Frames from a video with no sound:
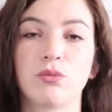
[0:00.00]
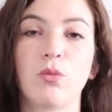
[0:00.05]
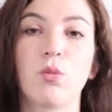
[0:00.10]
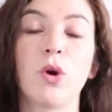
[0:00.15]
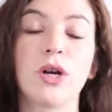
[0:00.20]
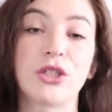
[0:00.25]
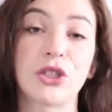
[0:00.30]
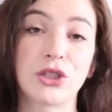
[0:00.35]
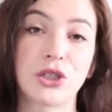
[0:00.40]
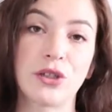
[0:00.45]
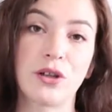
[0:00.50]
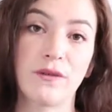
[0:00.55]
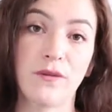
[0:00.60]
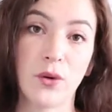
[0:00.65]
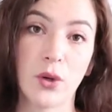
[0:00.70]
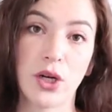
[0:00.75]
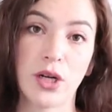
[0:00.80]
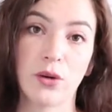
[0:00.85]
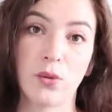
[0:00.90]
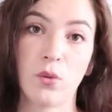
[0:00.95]
what to look
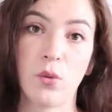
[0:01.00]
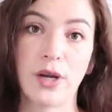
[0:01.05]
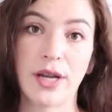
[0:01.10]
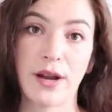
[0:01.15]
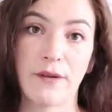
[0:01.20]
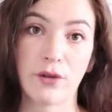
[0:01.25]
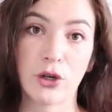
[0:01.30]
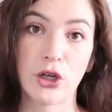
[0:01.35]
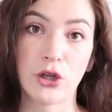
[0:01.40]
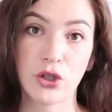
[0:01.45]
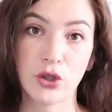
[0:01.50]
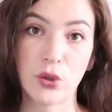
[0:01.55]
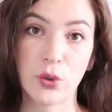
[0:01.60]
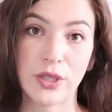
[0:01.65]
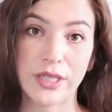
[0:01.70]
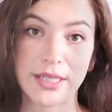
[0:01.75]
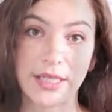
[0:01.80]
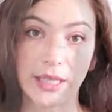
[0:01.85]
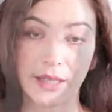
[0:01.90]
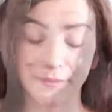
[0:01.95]
for whenever you're
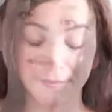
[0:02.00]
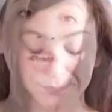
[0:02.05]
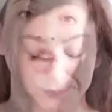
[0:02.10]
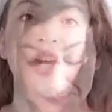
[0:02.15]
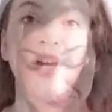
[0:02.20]
sourcing all